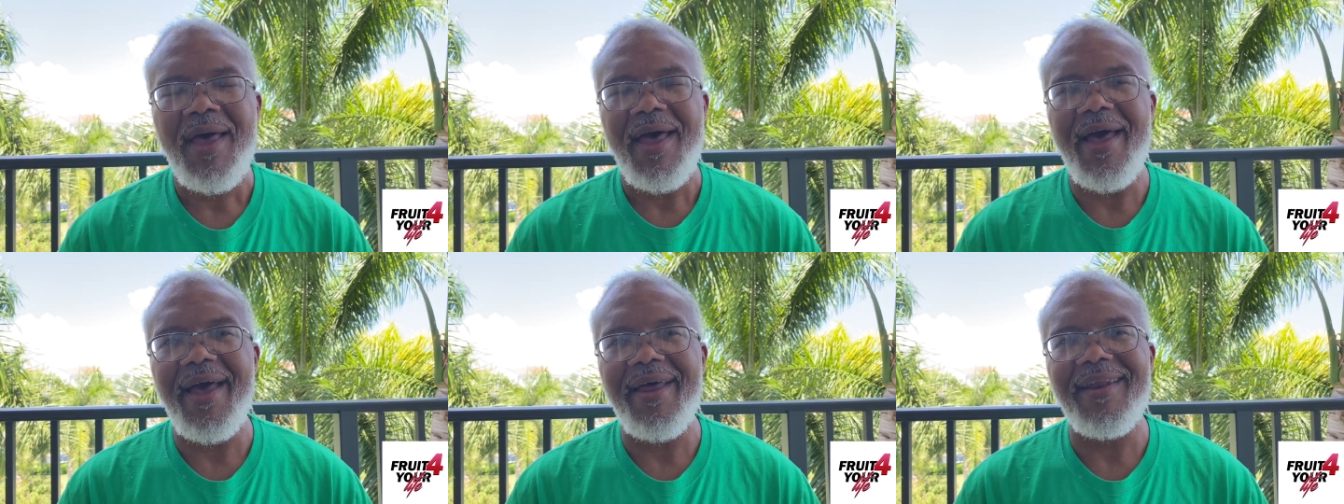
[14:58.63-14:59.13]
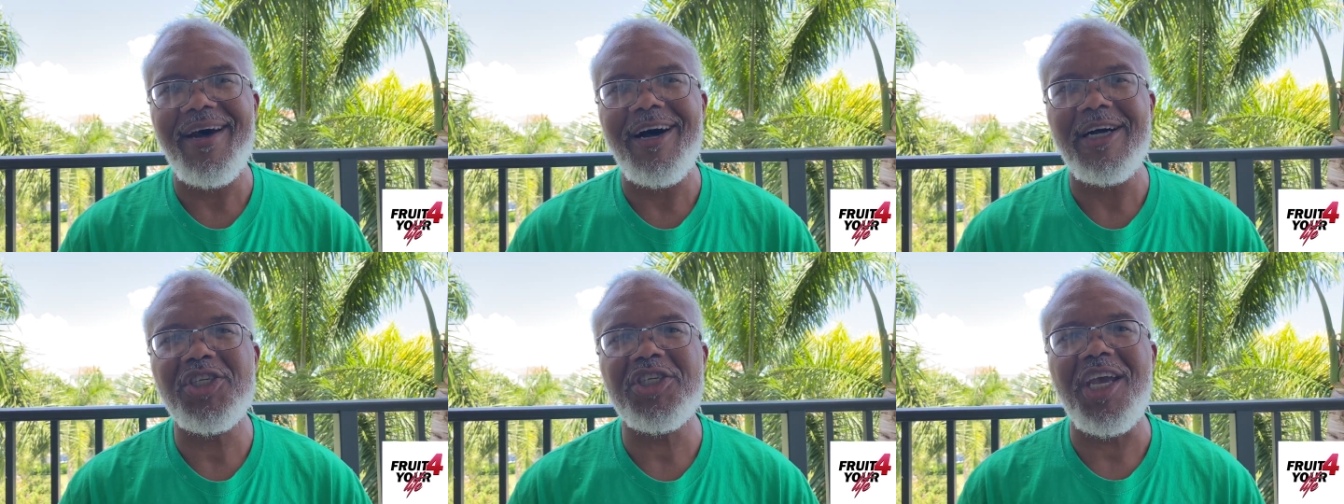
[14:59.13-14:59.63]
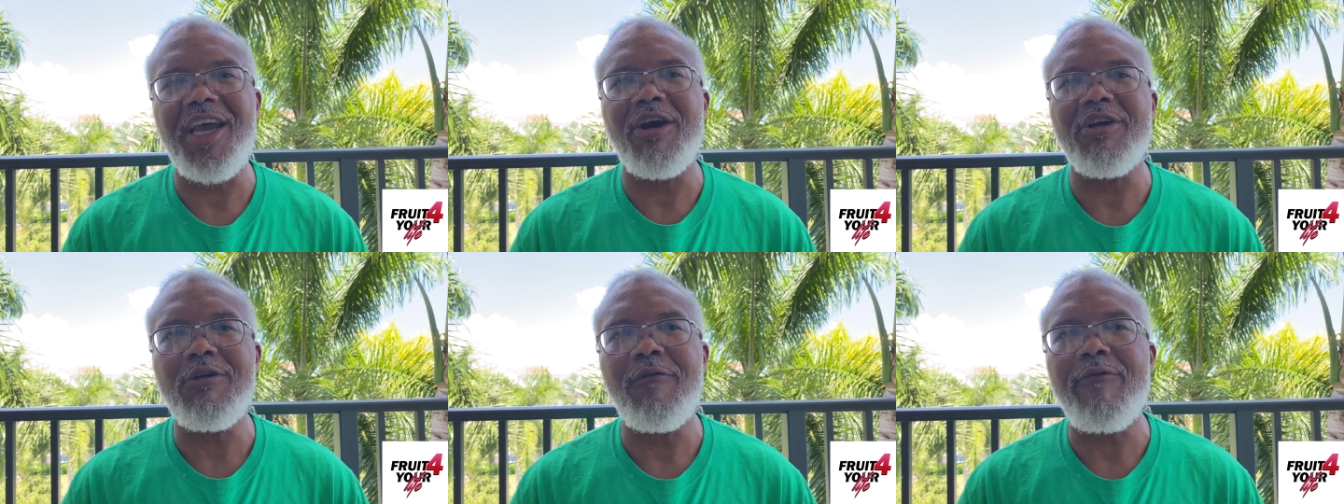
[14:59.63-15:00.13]
and uh,
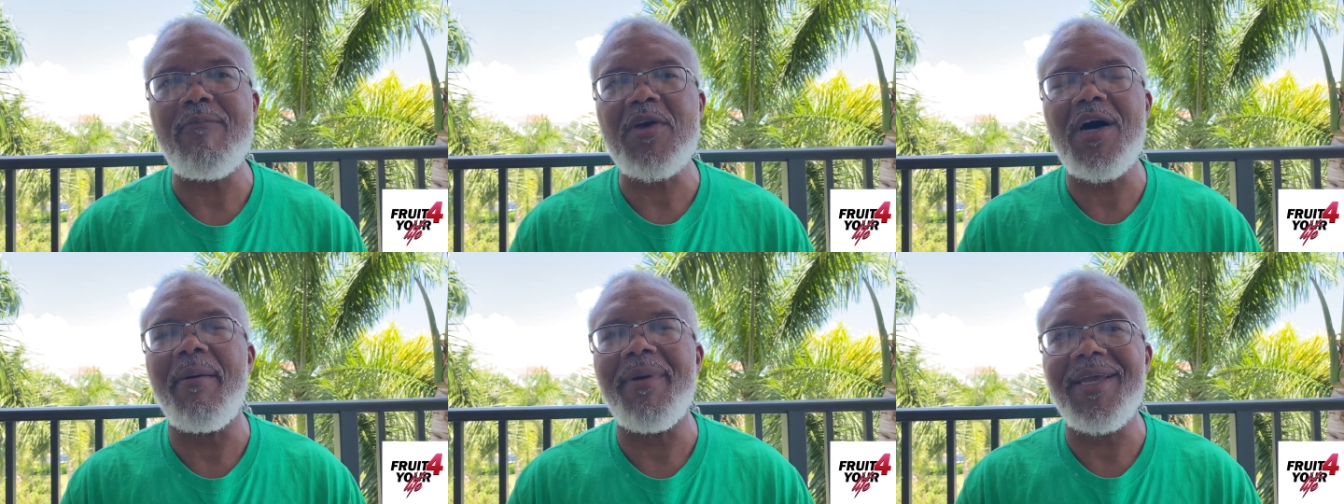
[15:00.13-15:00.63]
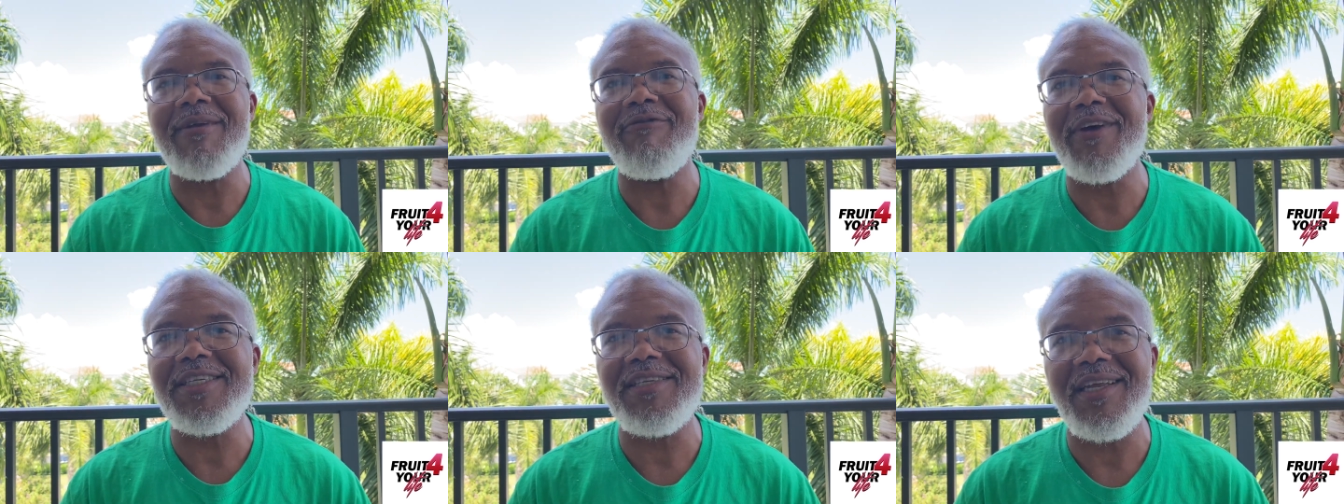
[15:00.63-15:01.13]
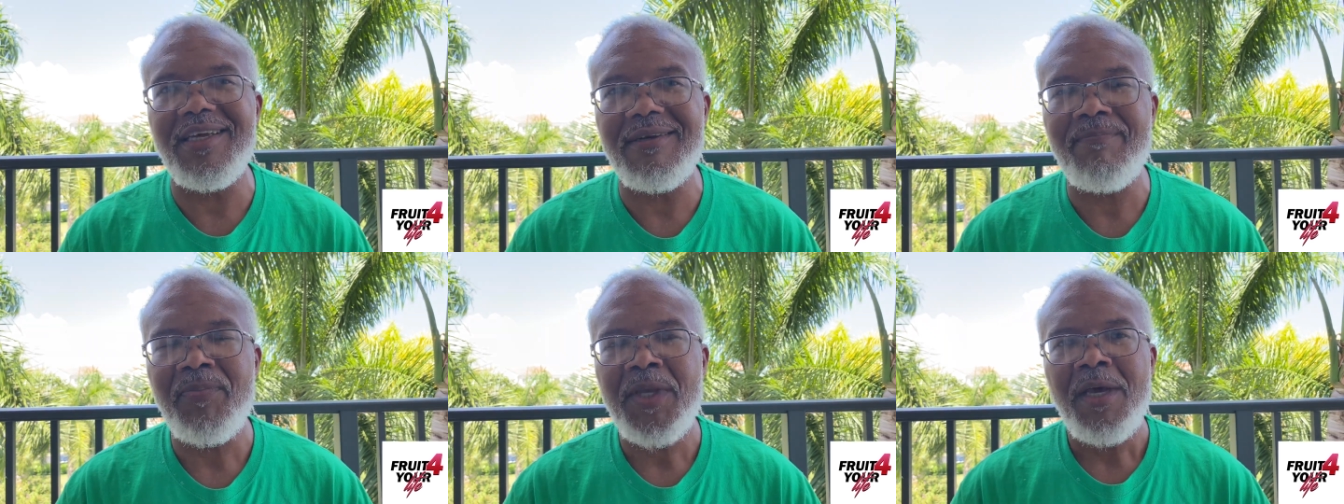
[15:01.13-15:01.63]
scare you from coming and visiting
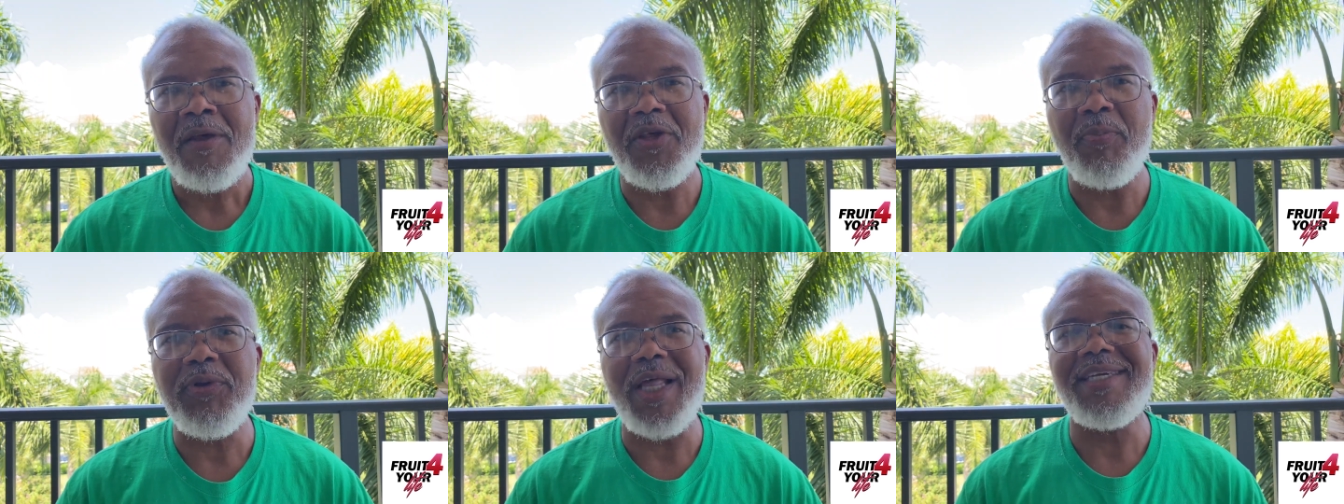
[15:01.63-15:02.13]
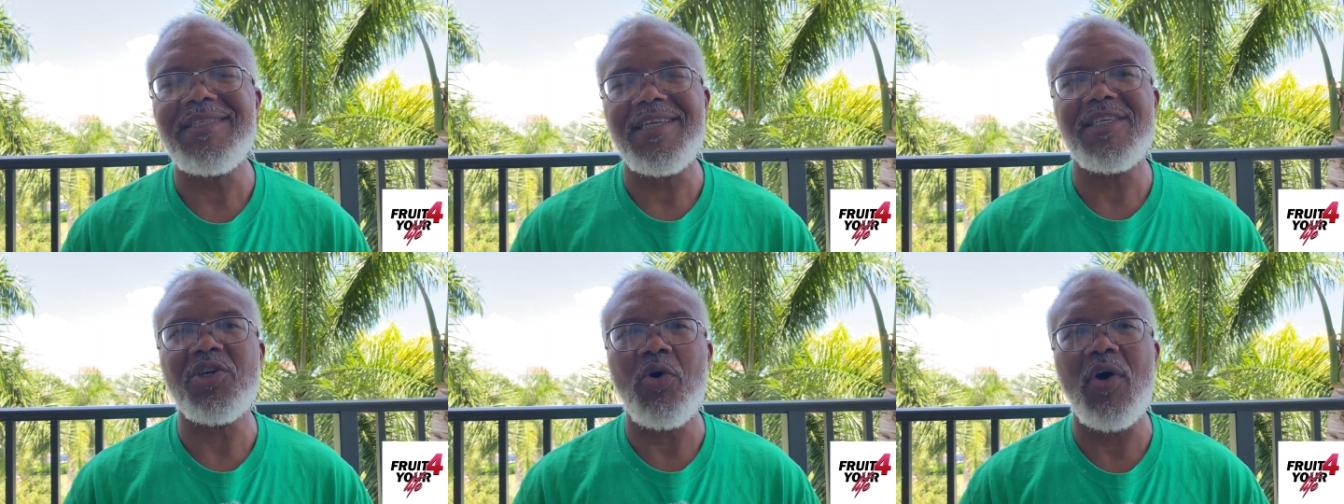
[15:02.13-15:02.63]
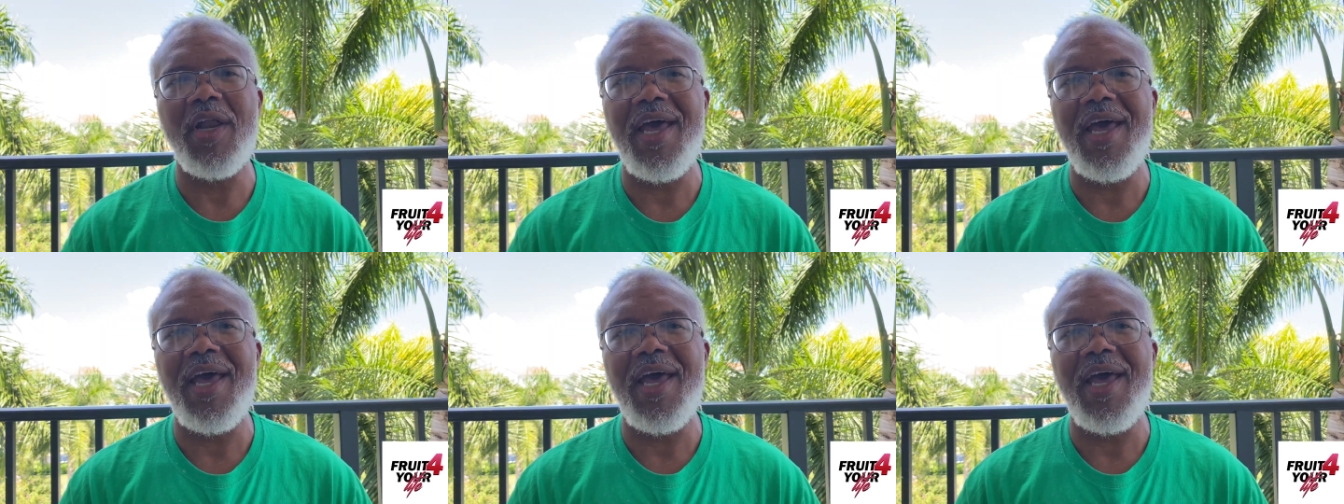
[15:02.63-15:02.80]
the place that is going